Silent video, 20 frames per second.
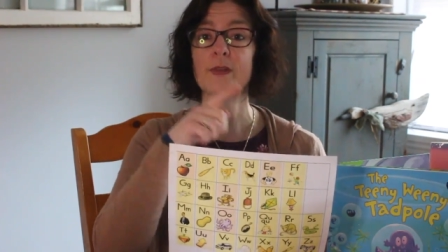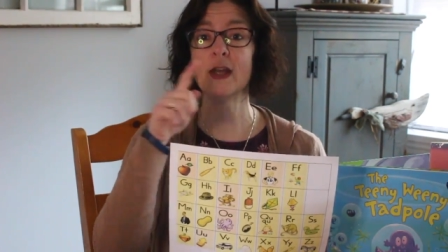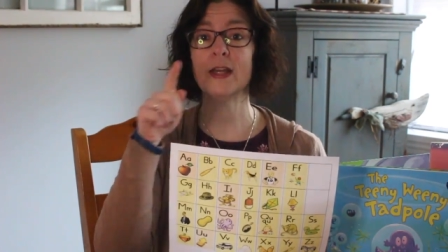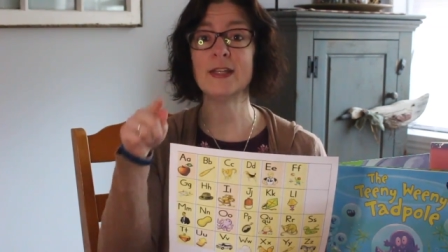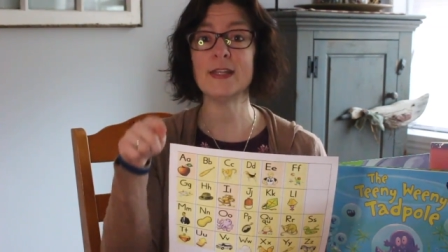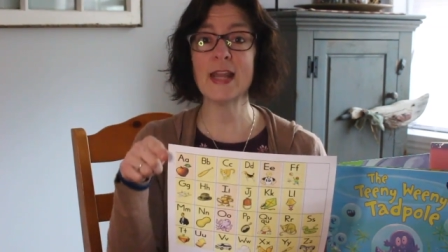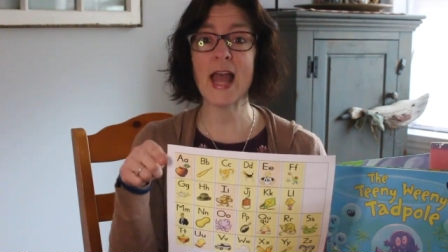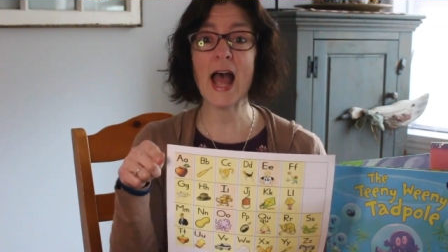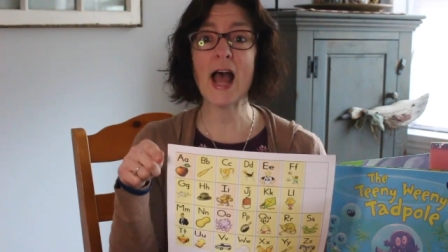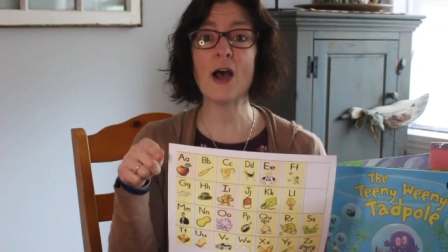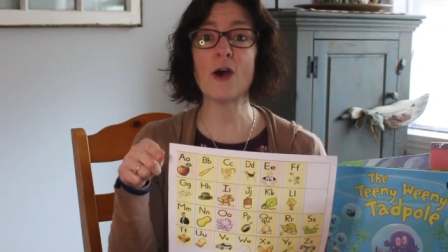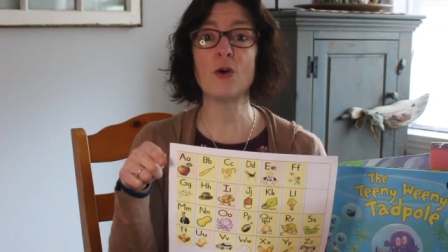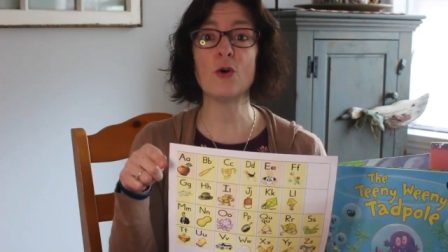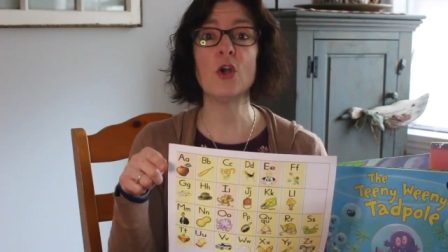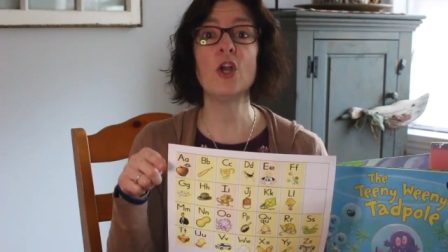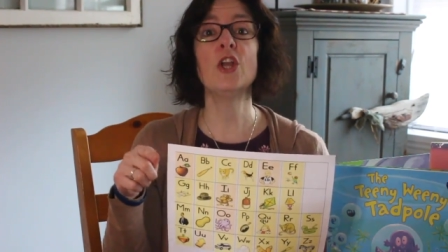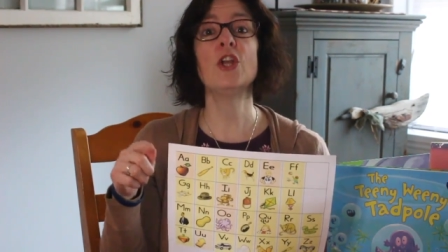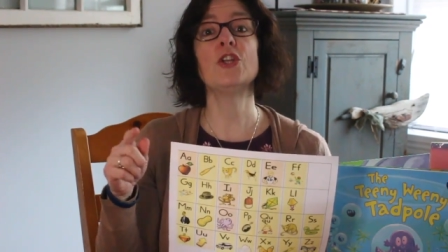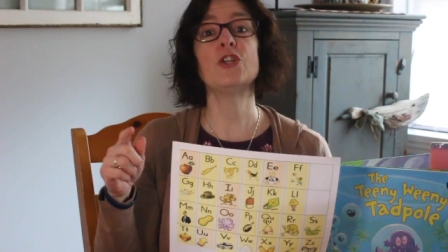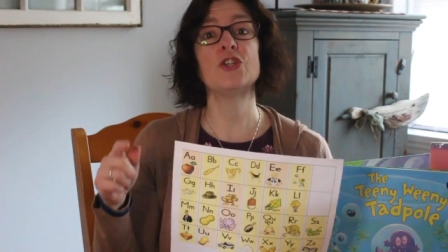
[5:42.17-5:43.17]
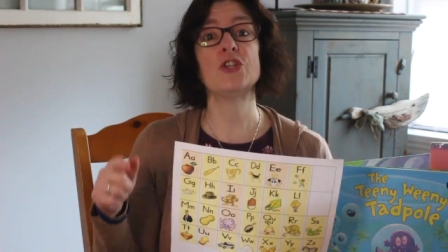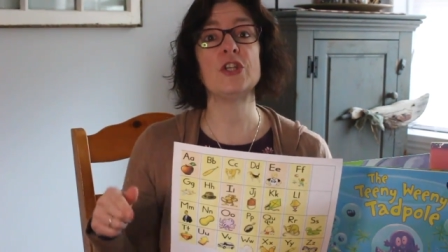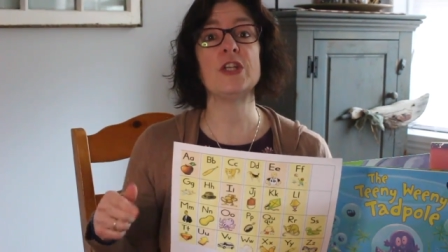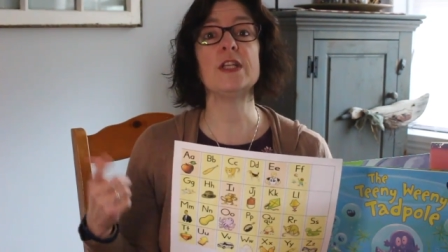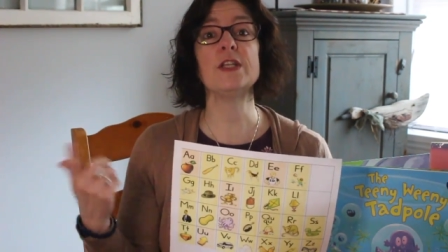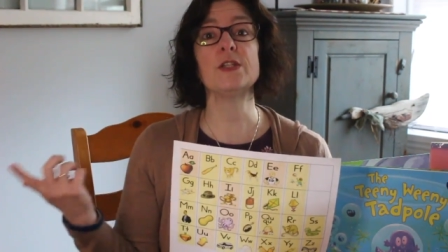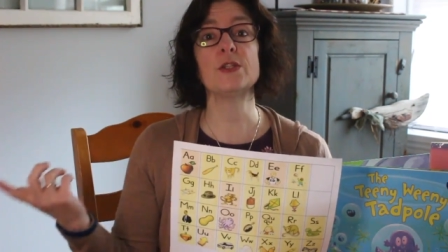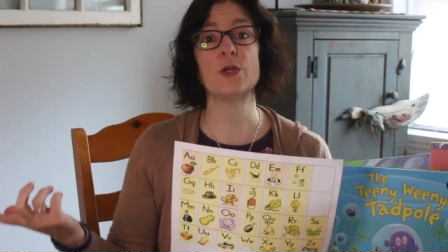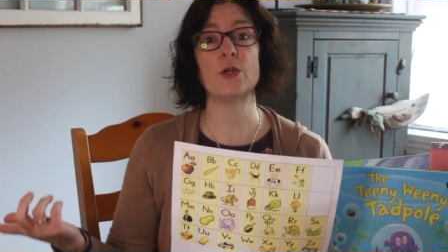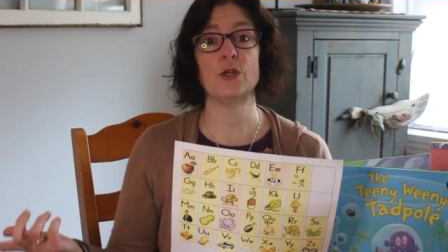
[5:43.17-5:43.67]
And now
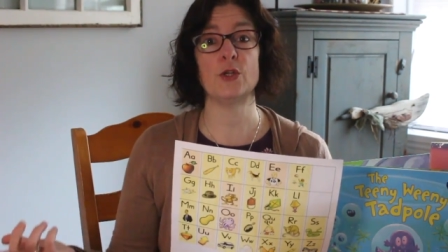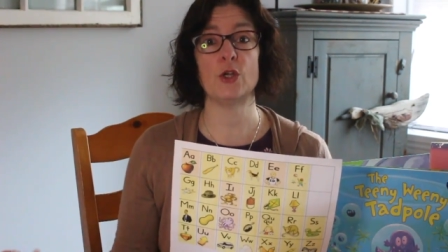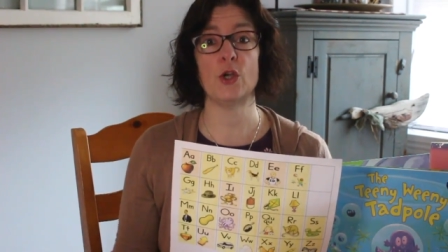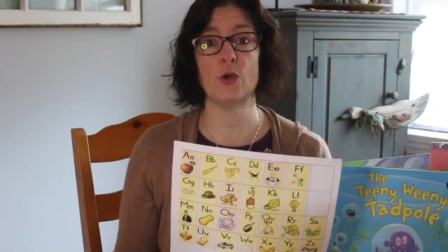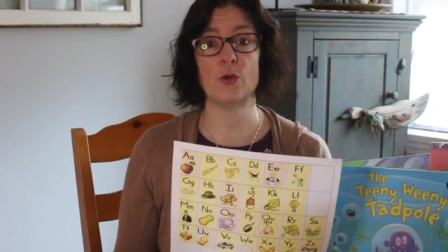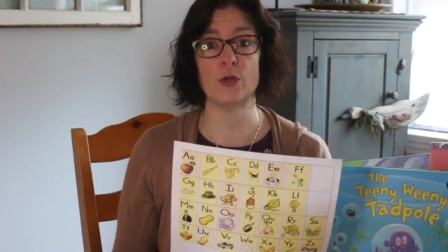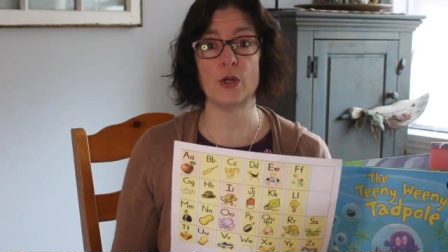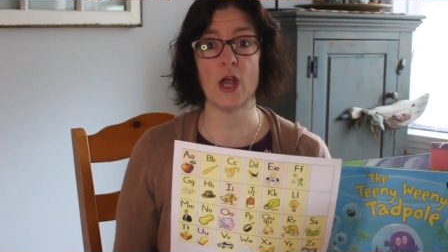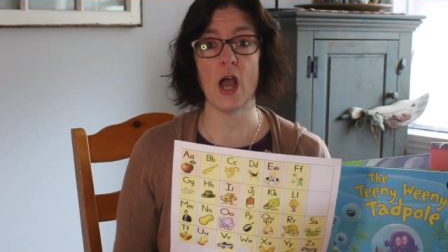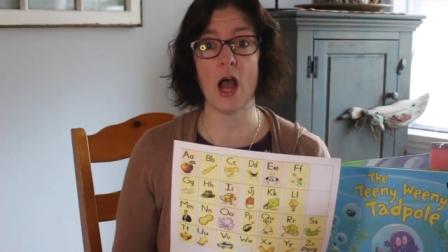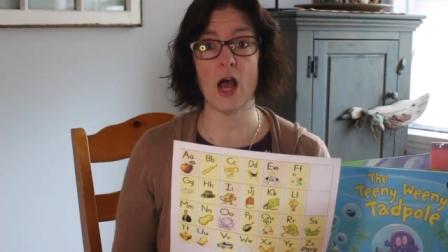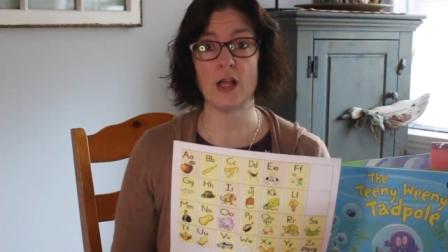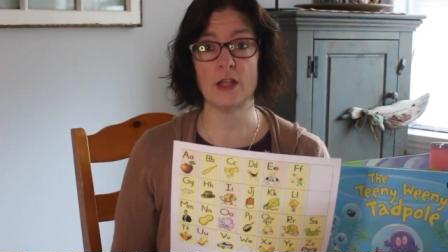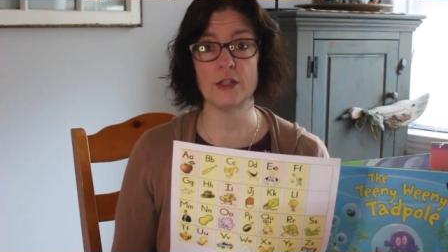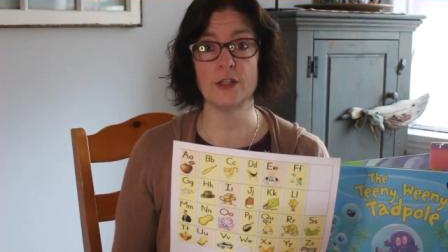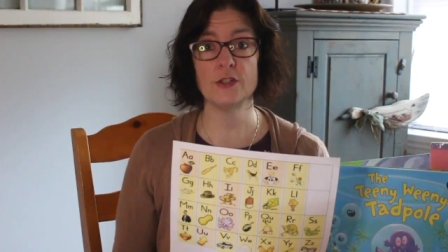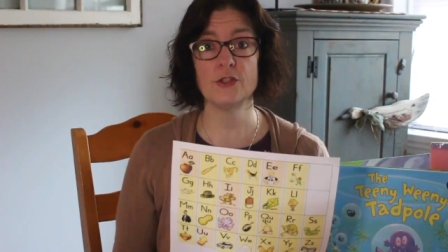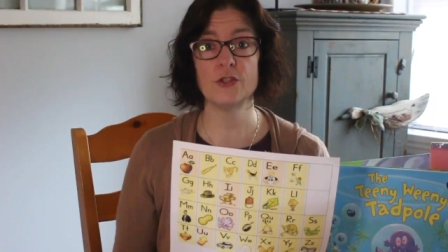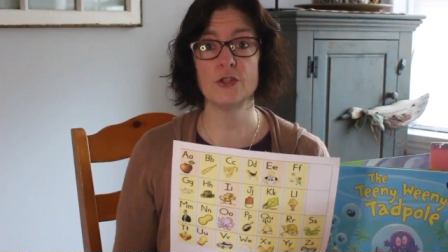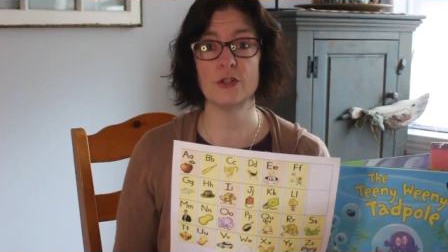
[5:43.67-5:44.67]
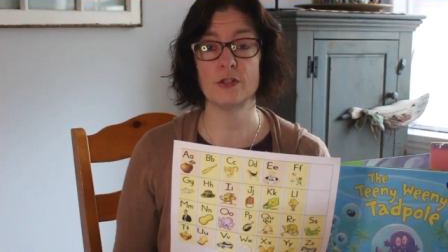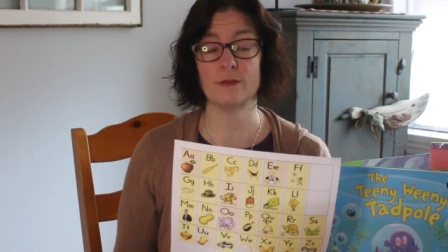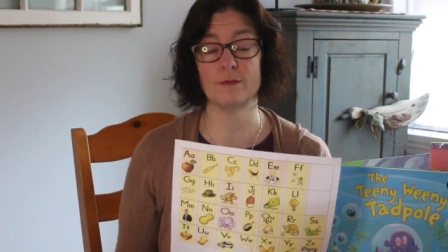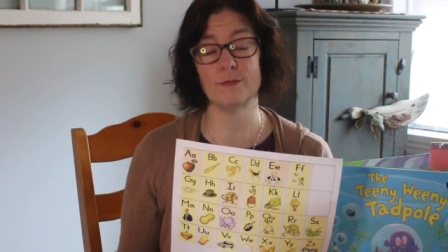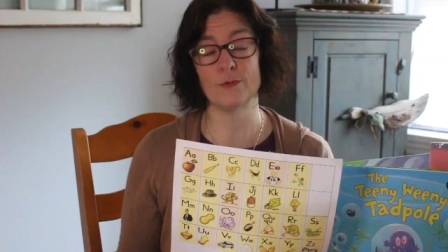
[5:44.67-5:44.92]
she is going to go to college.